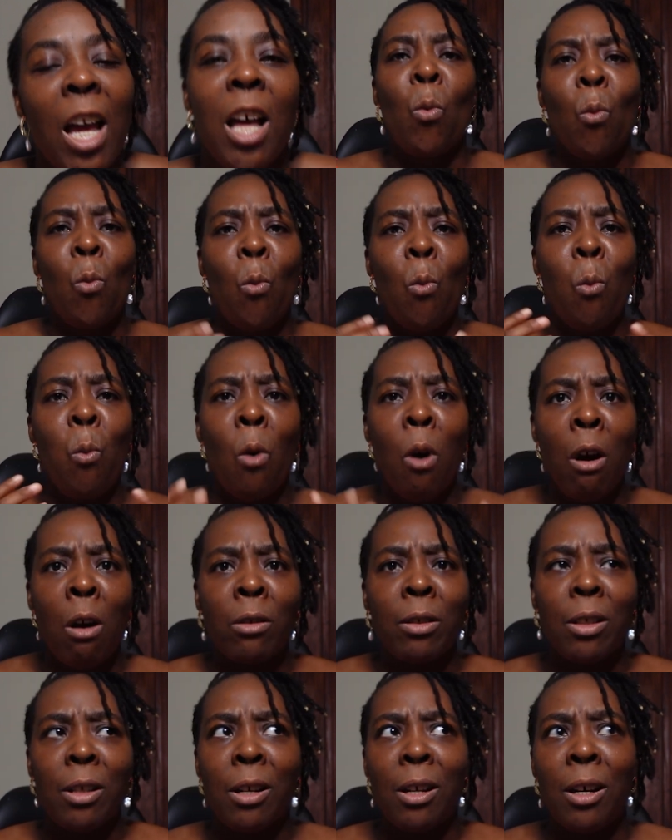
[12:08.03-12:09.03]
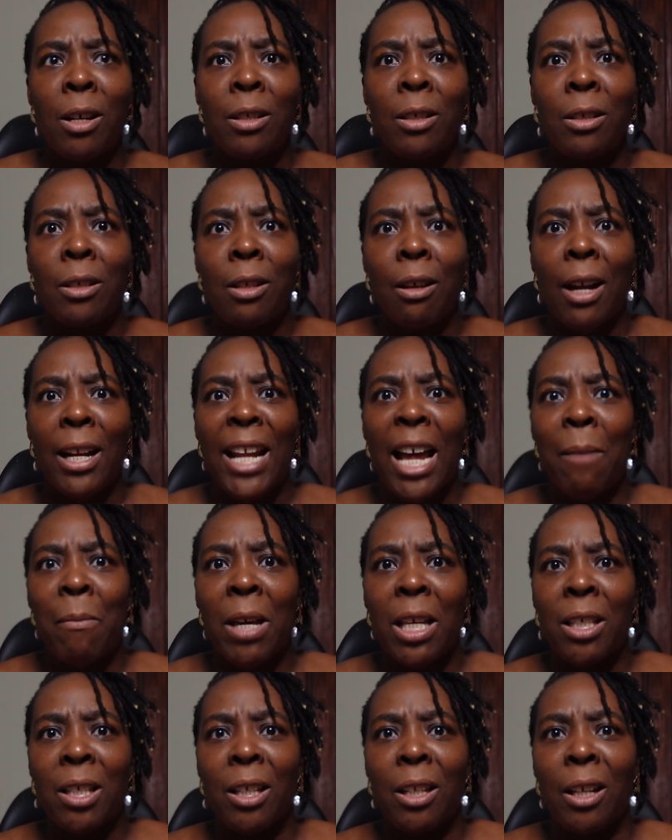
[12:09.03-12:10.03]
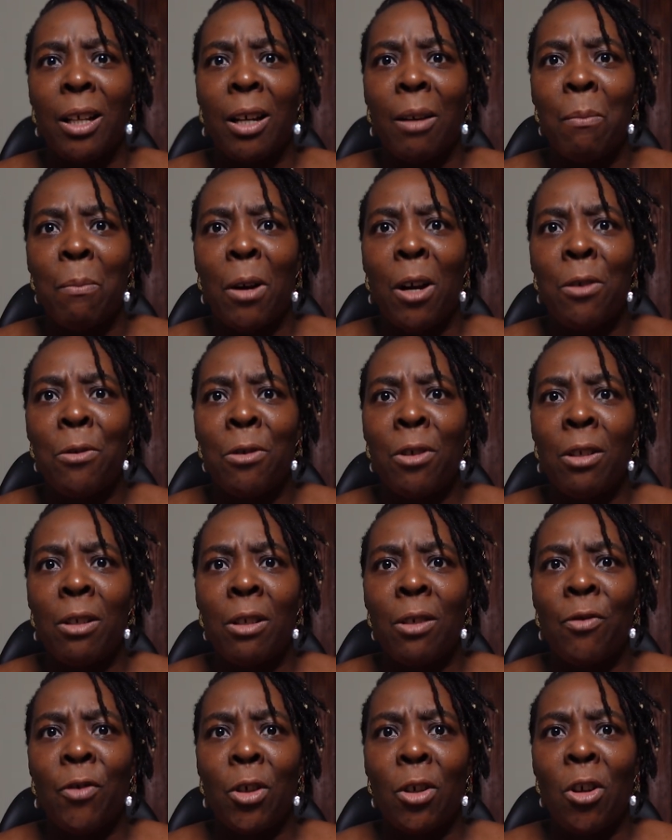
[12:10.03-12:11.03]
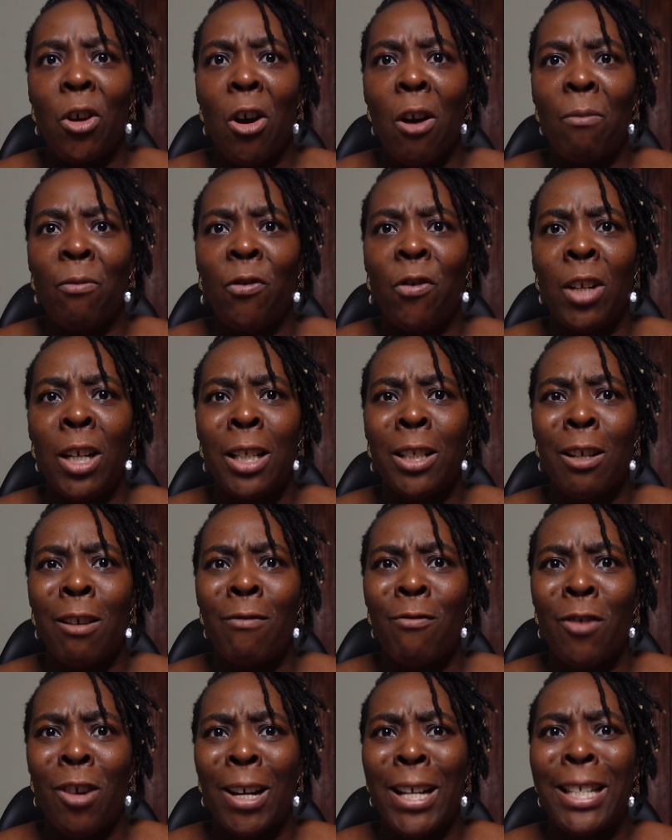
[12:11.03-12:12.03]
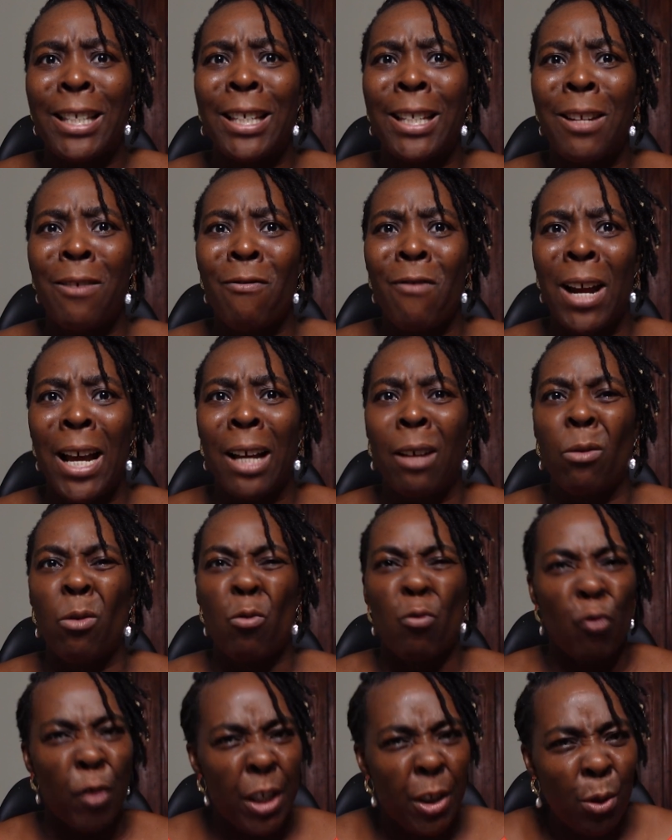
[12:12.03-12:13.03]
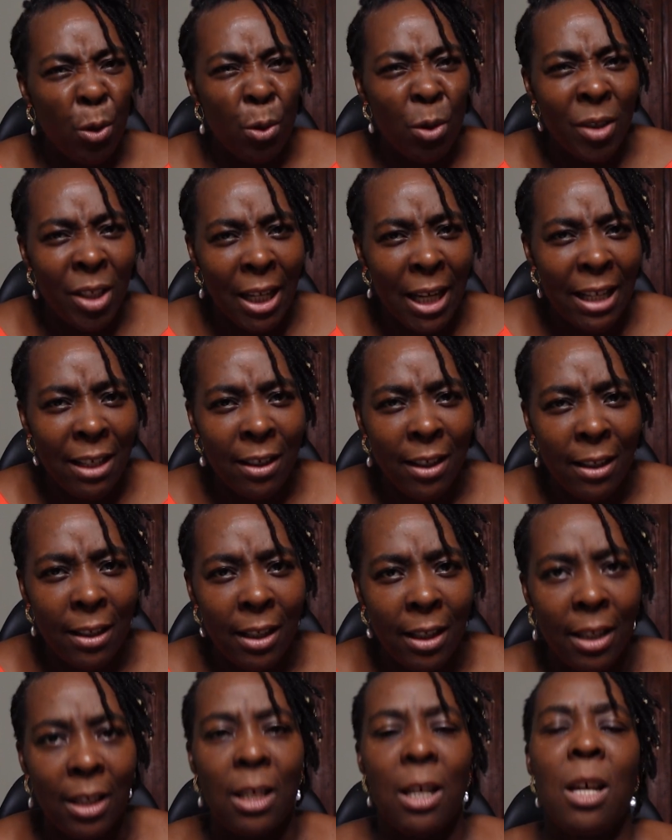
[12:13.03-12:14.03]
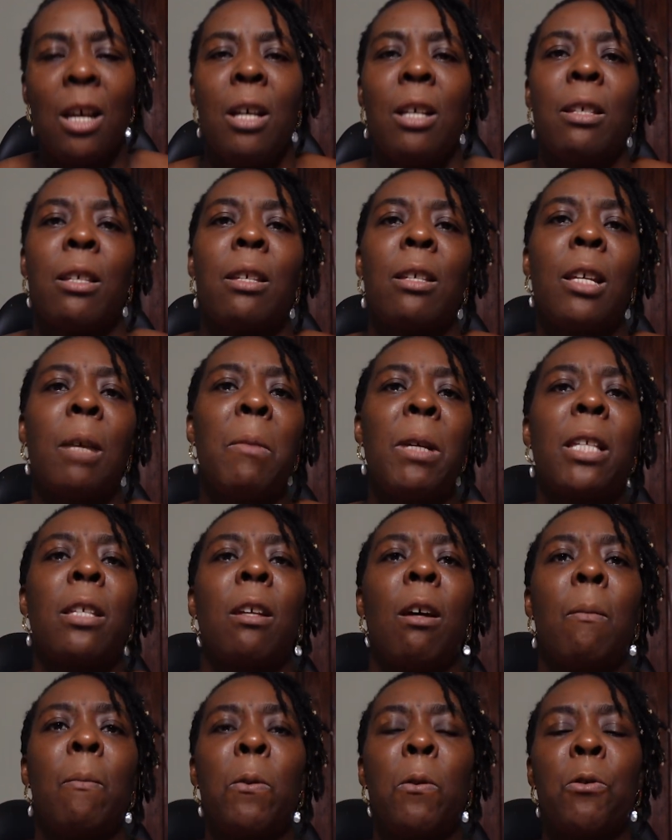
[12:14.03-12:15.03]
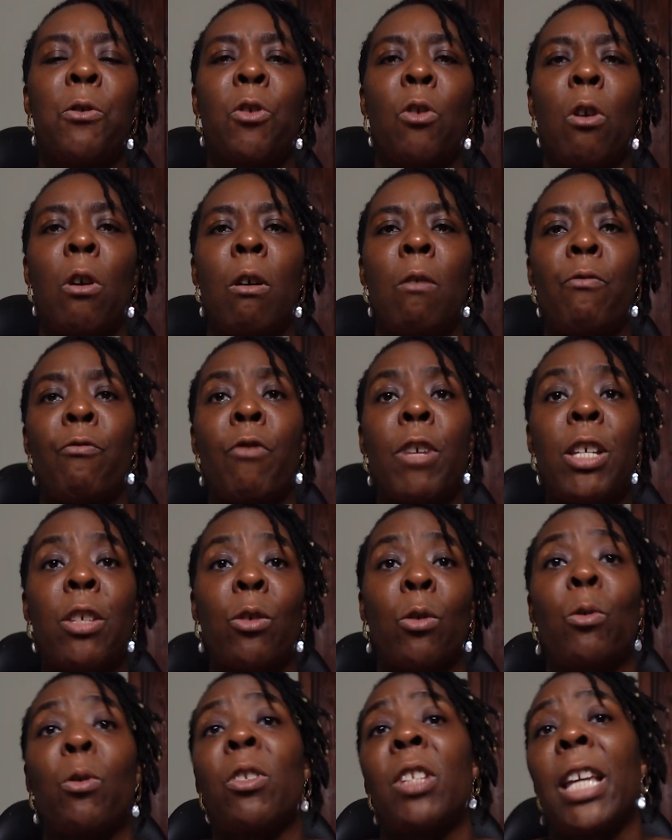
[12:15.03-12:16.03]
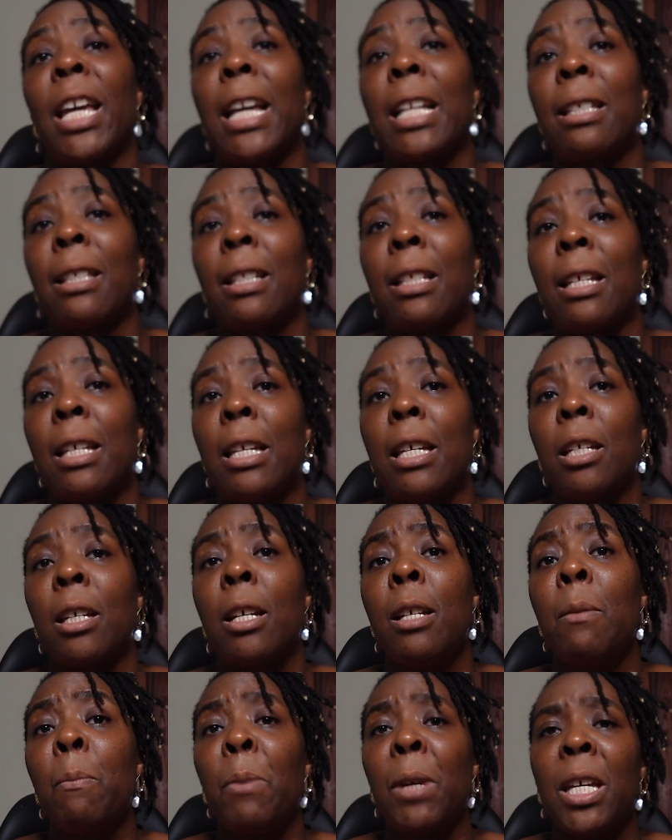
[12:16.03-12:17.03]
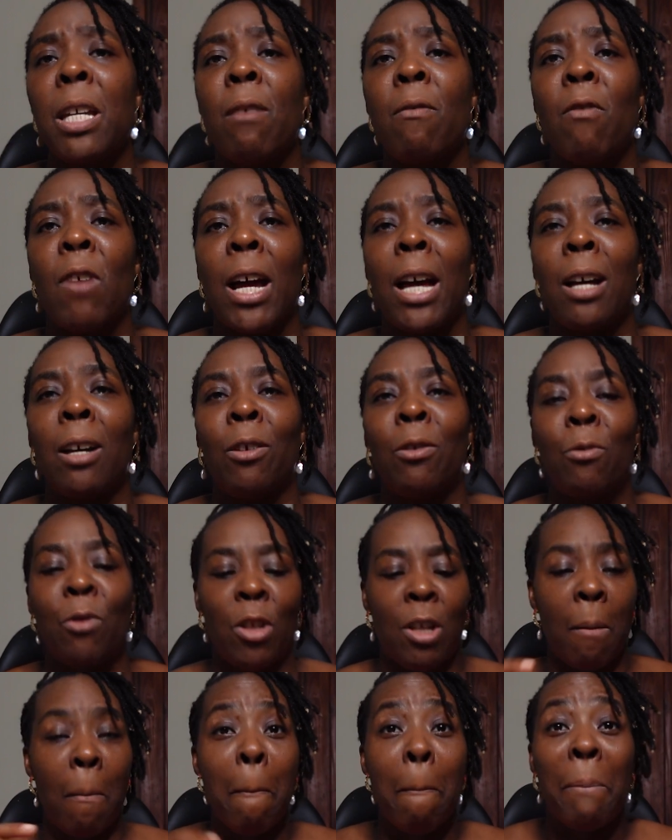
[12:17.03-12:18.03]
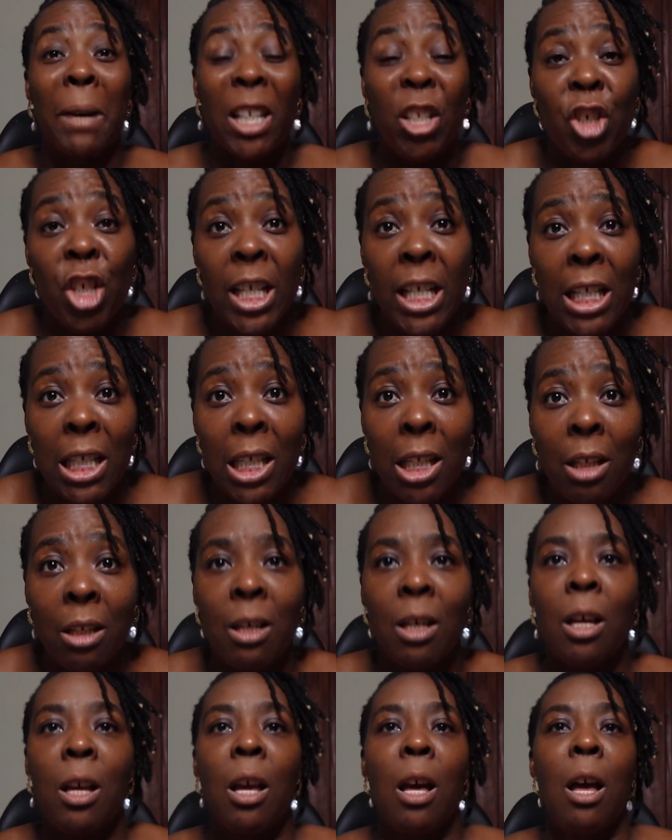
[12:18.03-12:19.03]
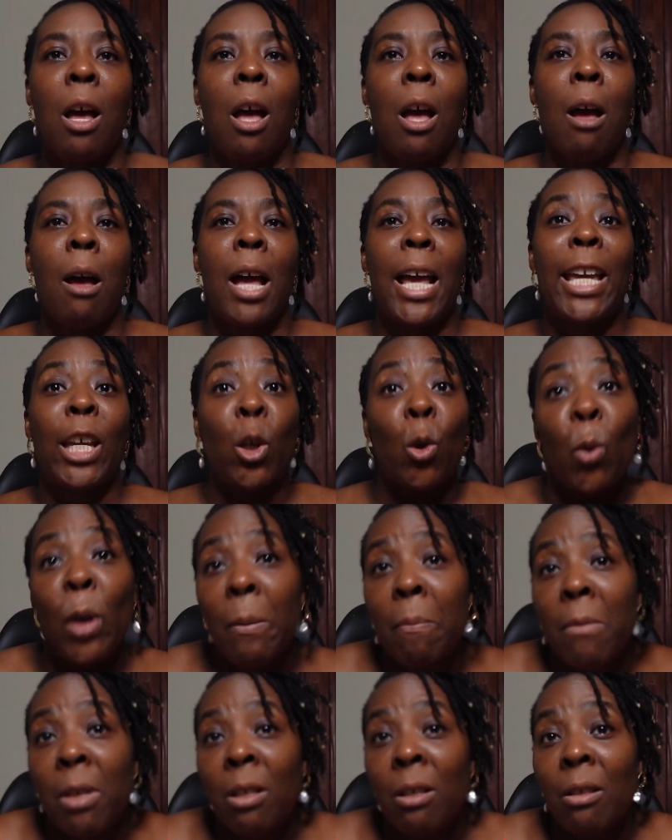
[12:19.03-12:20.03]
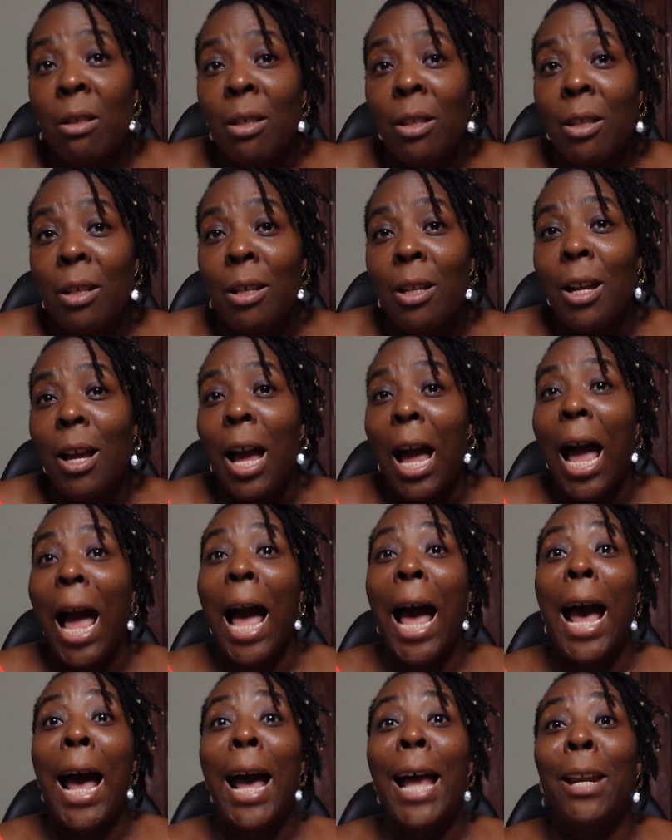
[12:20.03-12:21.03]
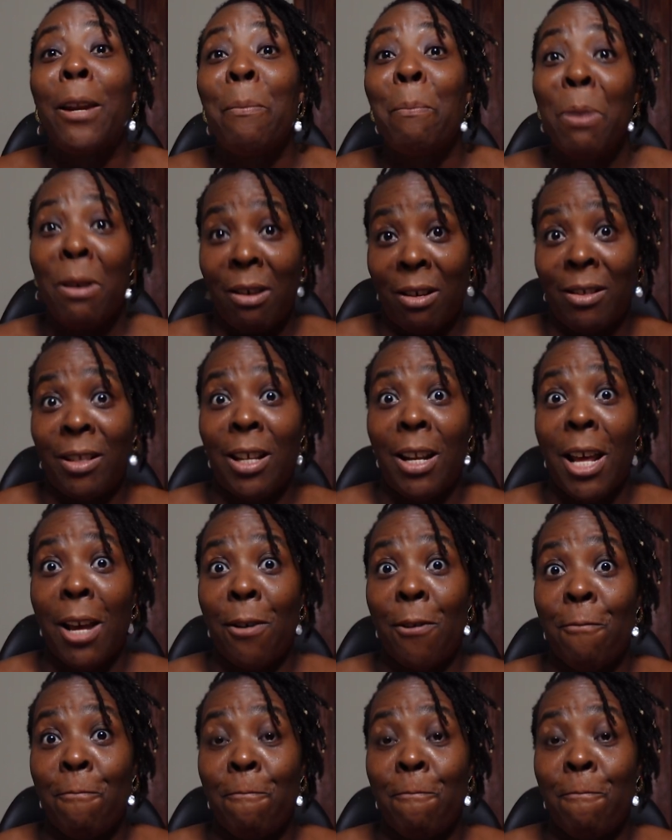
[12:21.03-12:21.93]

What are the dynamics and the components for conflict arising around resource scarcity? So some examples of resource scarcity can be around budget, equipment, and personnel.